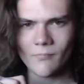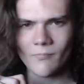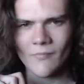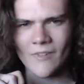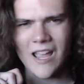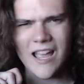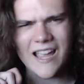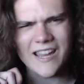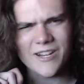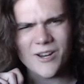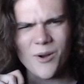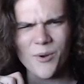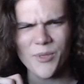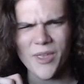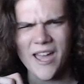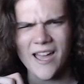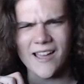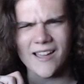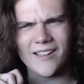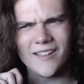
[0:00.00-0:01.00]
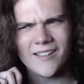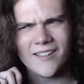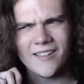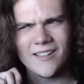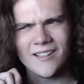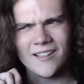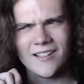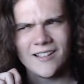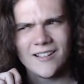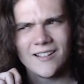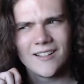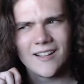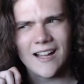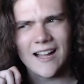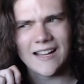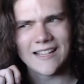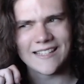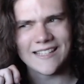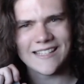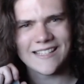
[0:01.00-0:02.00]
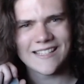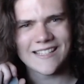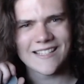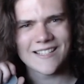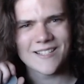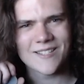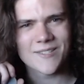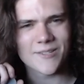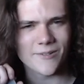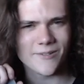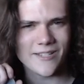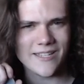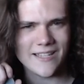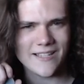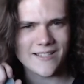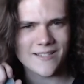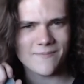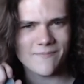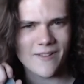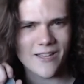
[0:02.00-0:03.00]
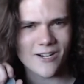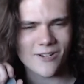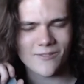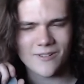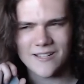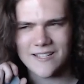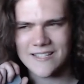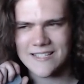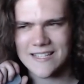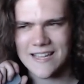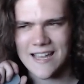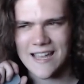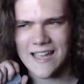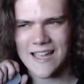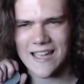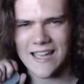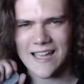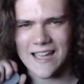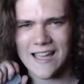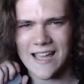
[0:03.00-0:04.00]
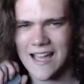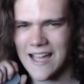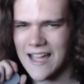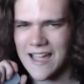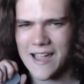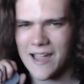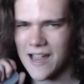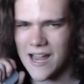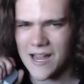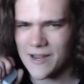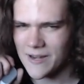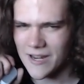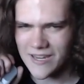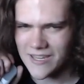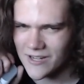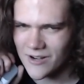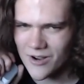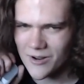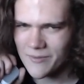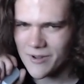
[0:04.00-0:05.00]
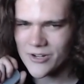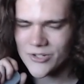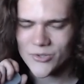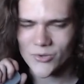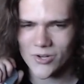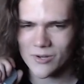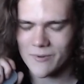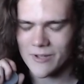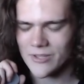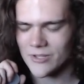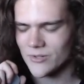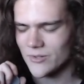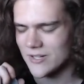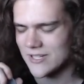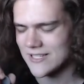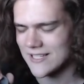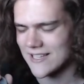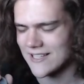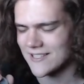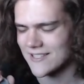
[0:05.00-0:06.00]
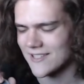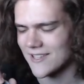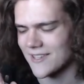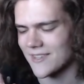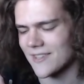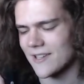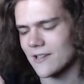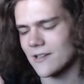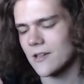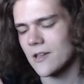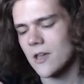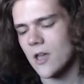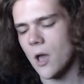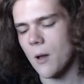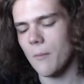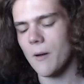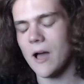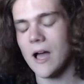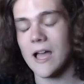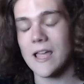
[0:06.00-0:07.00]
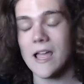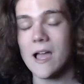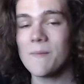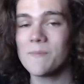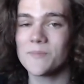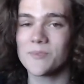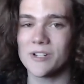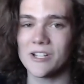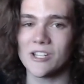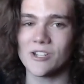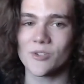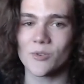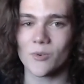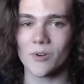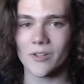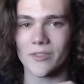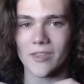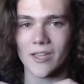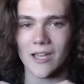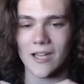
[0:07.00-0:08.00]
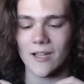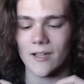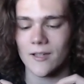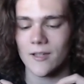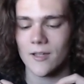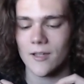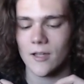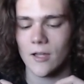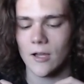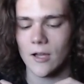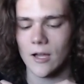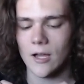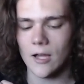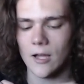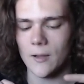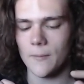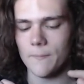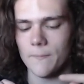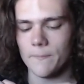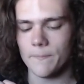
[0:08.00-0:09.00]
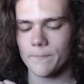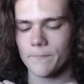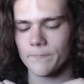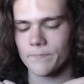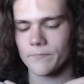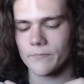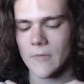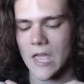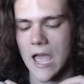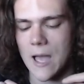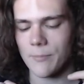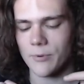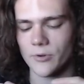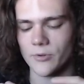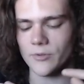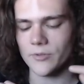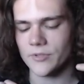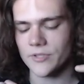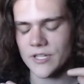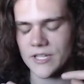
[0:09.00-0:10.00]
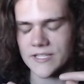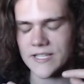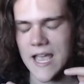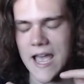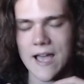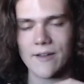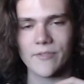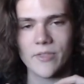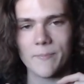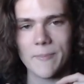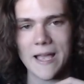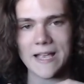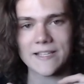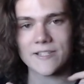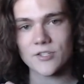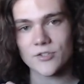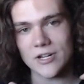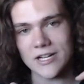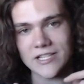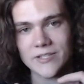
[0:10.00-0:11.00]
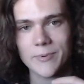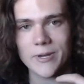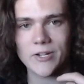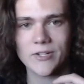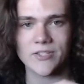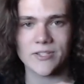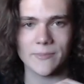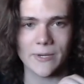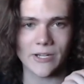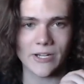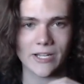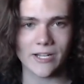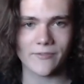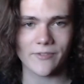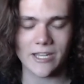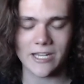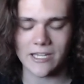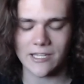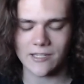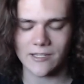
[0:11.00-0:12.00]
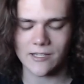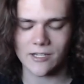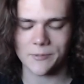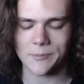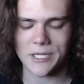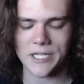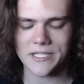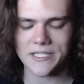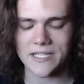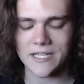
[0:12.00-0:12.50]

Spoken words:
I know that I think Sony has some better ones. I you know, I'm not sure about the noise canceling thing, but I am pretty sure that Apple does have the best transparency mode out of any earbuds.